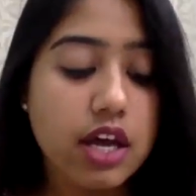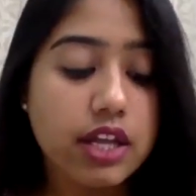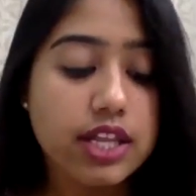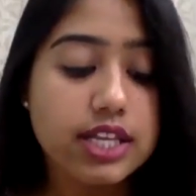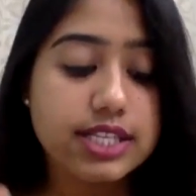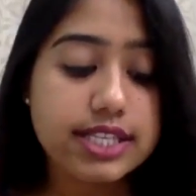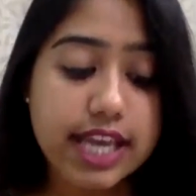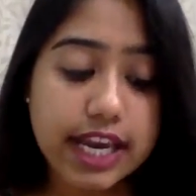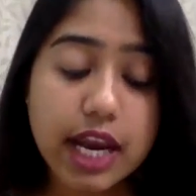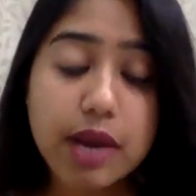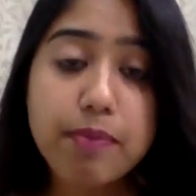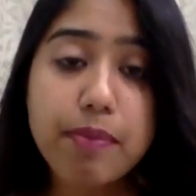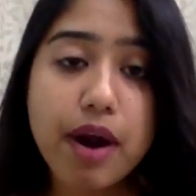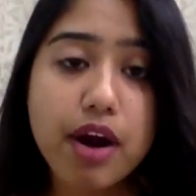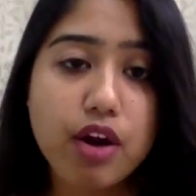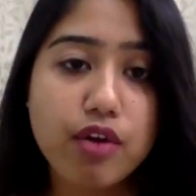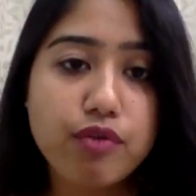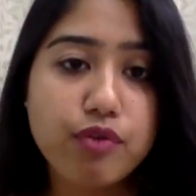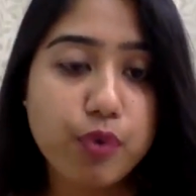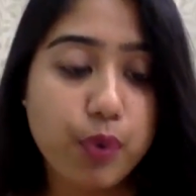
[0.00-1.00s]
The second
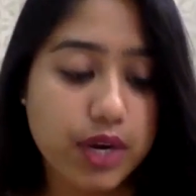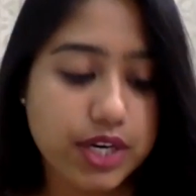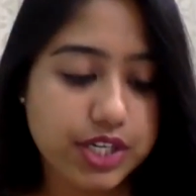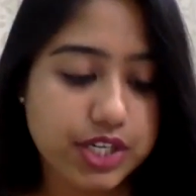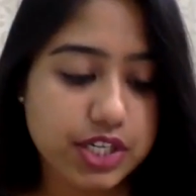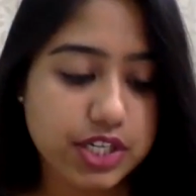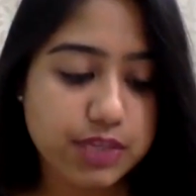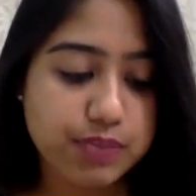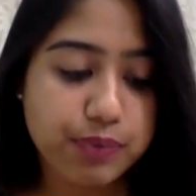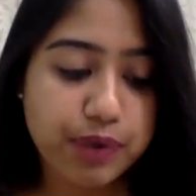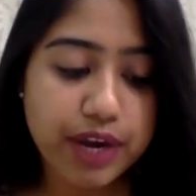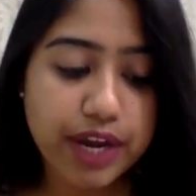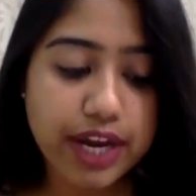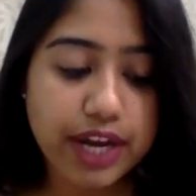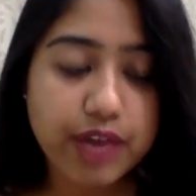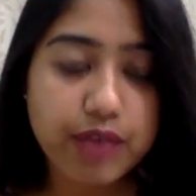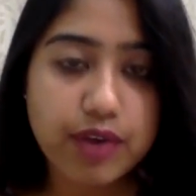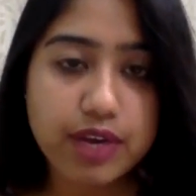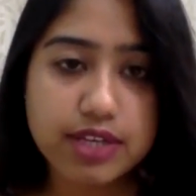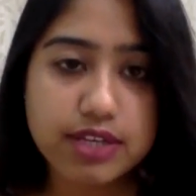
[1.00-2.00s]
part of the question is pretty
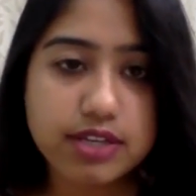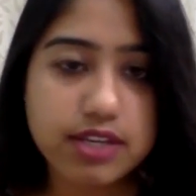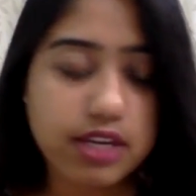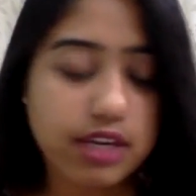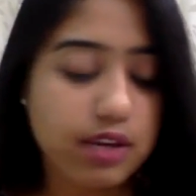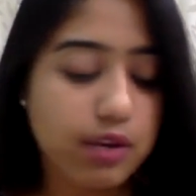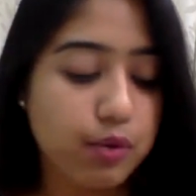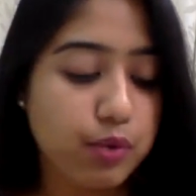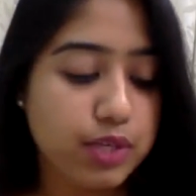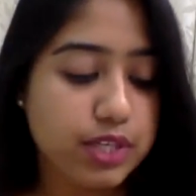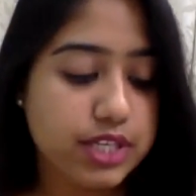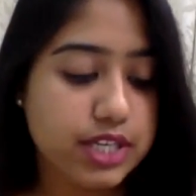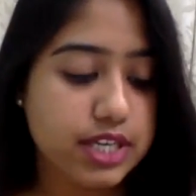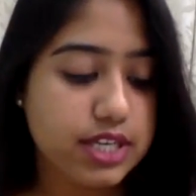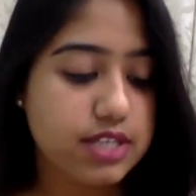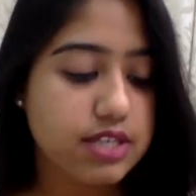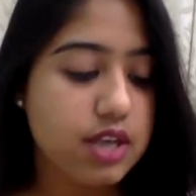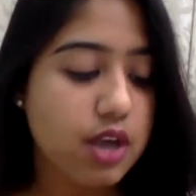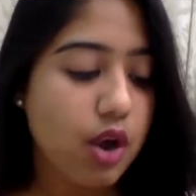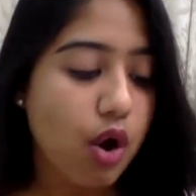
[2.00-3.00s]
interesting, which
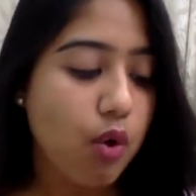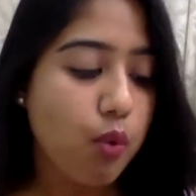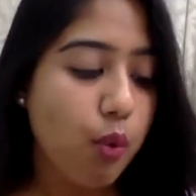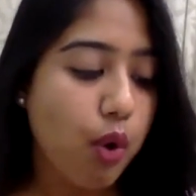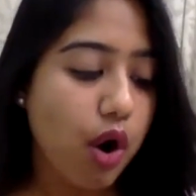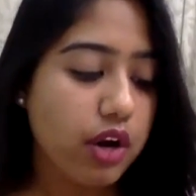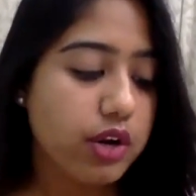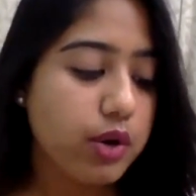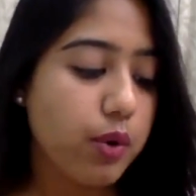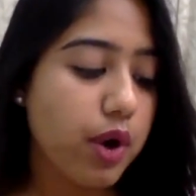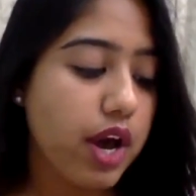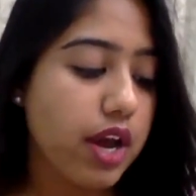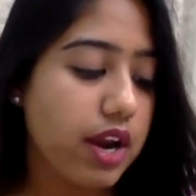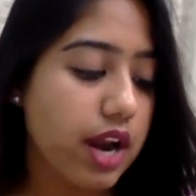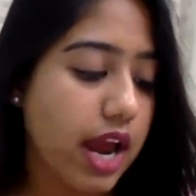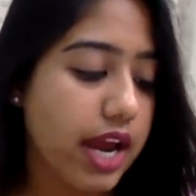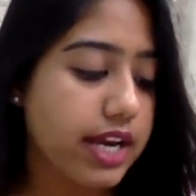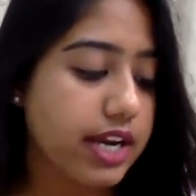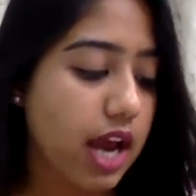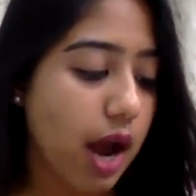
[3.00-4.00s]
is what do I
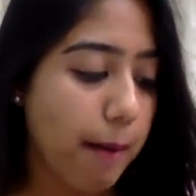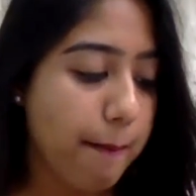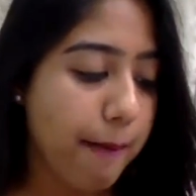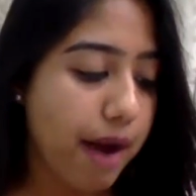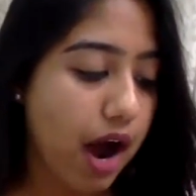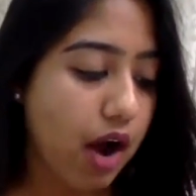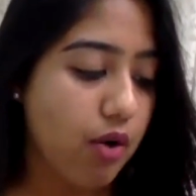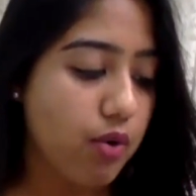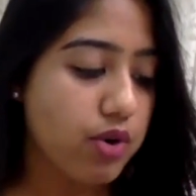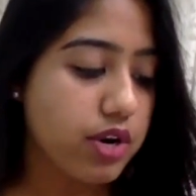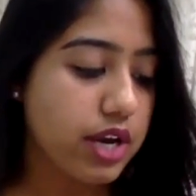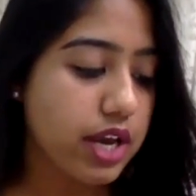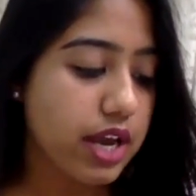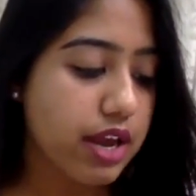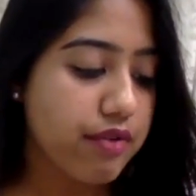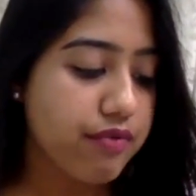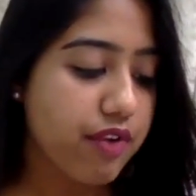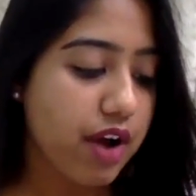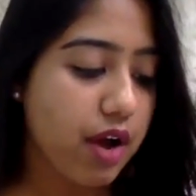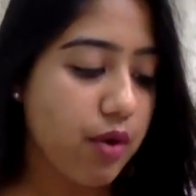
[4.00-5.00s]
write about
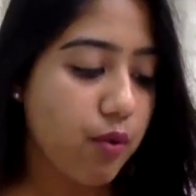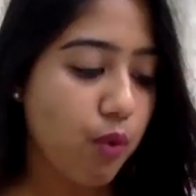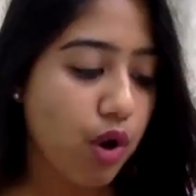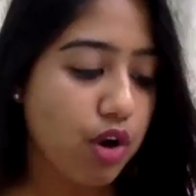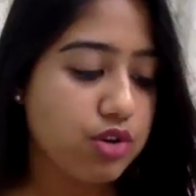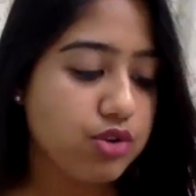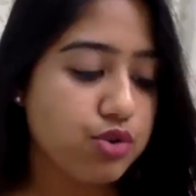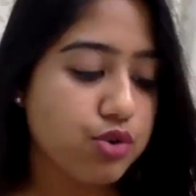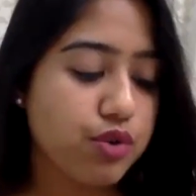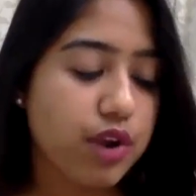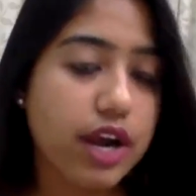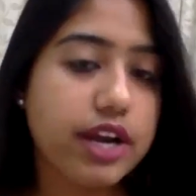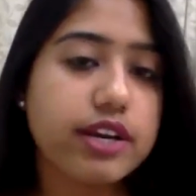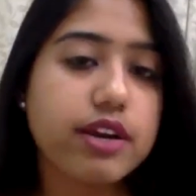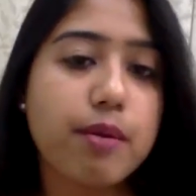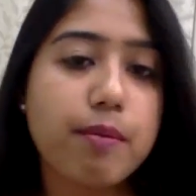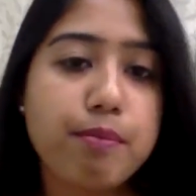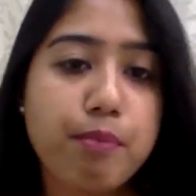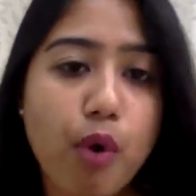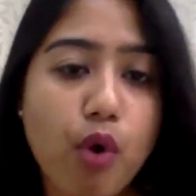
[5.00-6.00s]
if I want to write
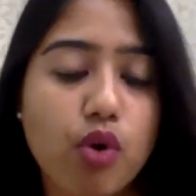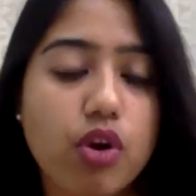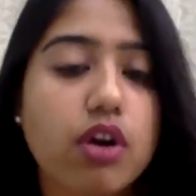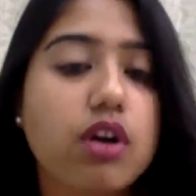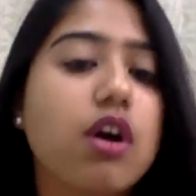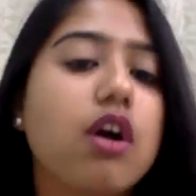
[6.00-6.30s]
a book?